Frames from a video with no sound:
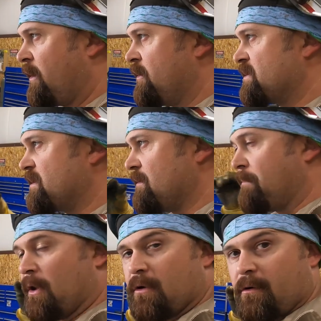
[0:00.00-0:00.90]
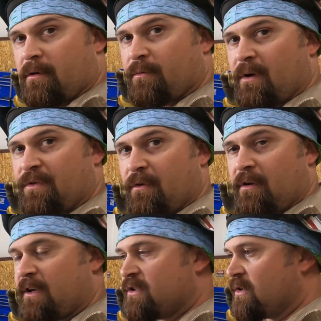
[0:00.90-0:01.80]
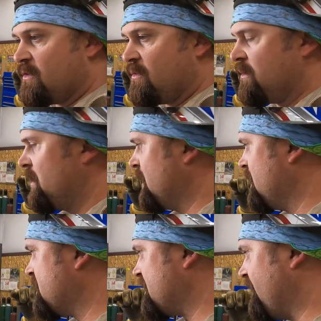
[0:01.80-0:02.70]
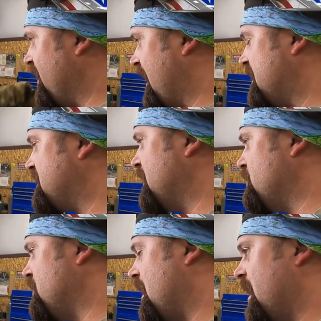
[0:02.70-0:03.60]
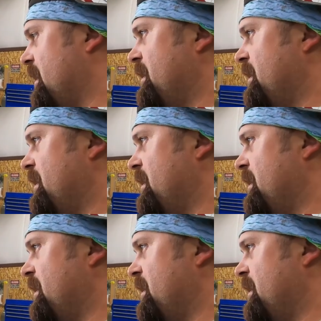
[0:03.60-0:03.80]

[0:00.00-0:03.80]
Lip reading: using the Bowler 332 7018 rod.